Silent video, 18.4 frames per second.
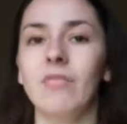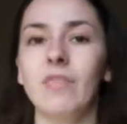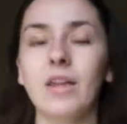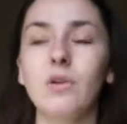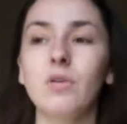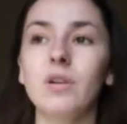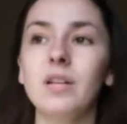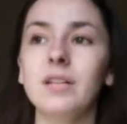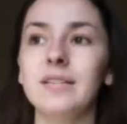
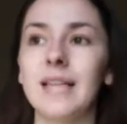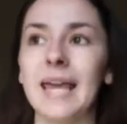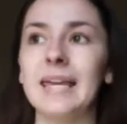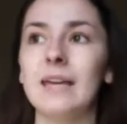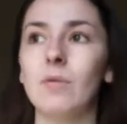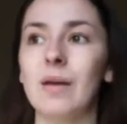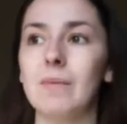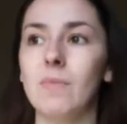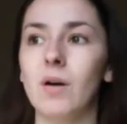They're not going to
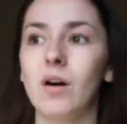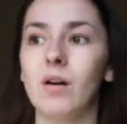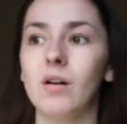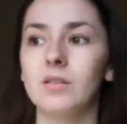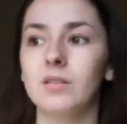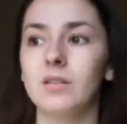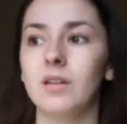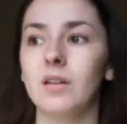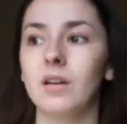take away
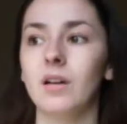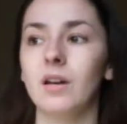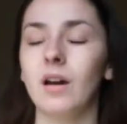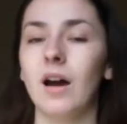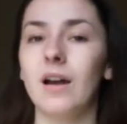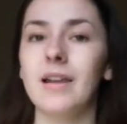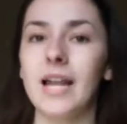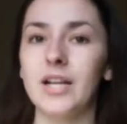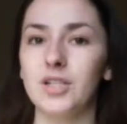marks
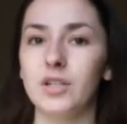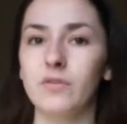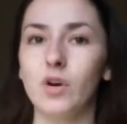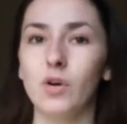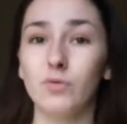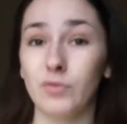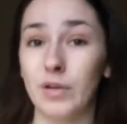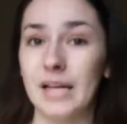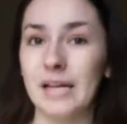unless you've
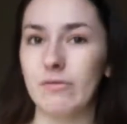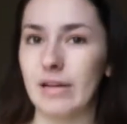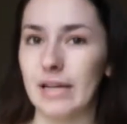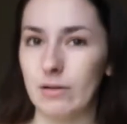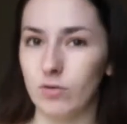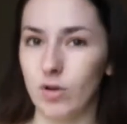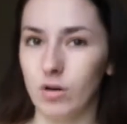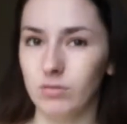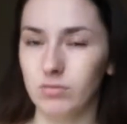gone really,
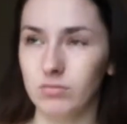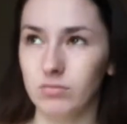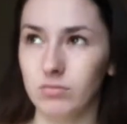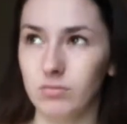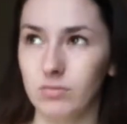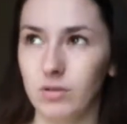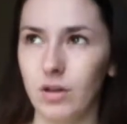really wrong.